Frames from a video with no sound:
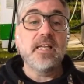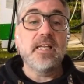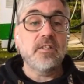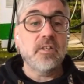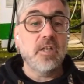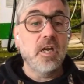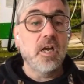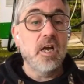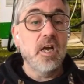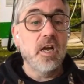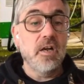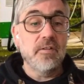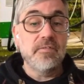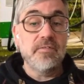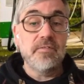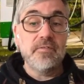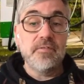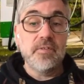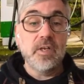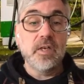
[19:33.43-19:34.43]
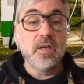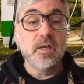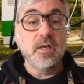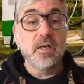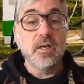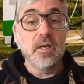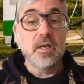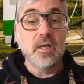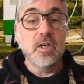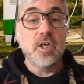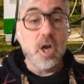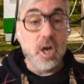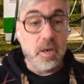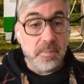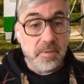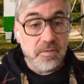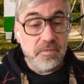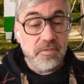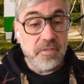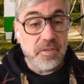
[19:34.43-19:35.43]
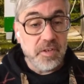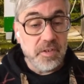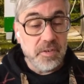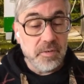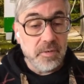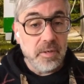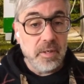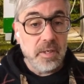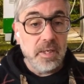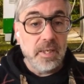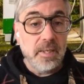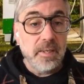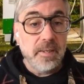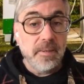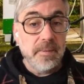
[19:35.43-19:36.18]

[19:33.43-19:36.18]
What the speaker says: And it's also incremental change